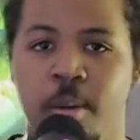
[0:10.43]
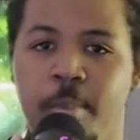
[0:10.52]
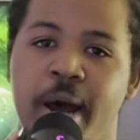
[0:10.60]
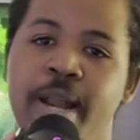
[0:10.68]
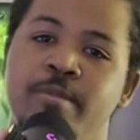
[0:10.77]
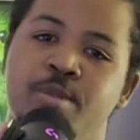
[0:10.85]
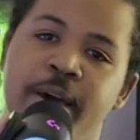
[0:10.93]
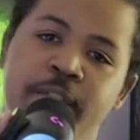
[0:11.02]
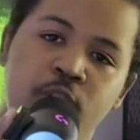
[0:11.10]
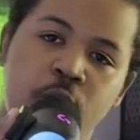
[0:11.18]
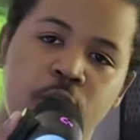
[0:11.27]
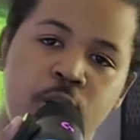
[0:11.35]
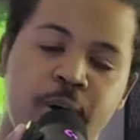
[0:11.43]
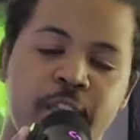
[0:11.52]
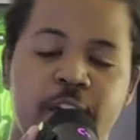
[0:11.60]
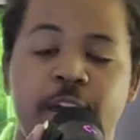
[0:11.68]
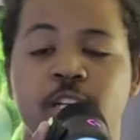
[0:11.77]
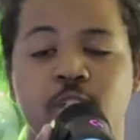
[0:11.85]
My name is Matthew Holland, and by
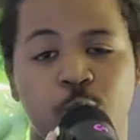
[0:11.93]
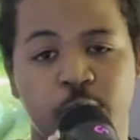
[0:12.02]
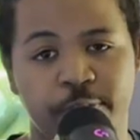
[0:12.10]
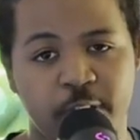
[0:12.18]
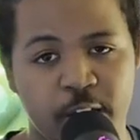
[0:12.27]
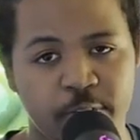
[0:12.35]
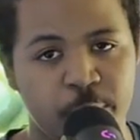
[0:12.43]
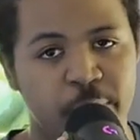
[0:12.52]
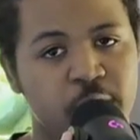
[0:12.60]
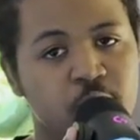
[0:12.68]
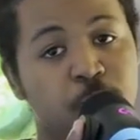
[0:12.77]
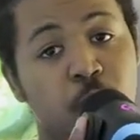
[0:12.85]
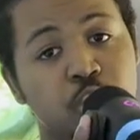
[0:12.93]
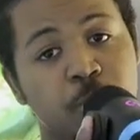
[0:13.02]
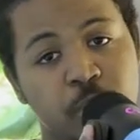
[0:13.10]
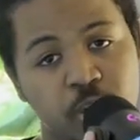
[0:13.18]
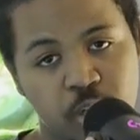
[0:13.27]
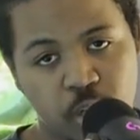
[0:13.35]
the age of 25, I managed multi
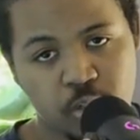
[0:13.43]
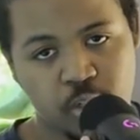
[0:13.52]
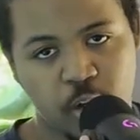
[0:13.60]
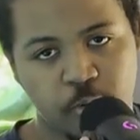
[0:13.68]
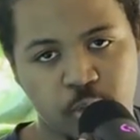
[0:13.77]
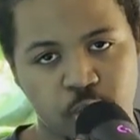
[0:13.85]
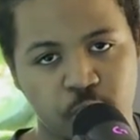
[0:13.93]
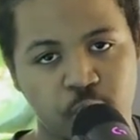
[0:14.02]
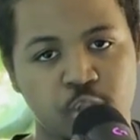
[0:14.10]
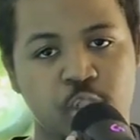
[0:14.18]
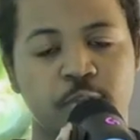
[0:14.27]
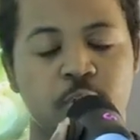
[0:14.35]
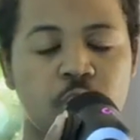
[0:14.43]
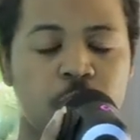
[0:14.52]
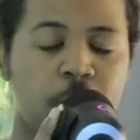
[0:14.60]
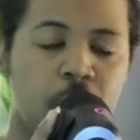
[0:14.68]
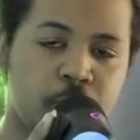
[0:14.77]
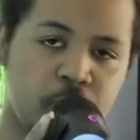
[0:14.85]
million dollar software solutions for the
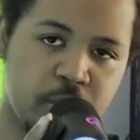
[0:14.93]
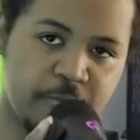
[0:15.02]
Department of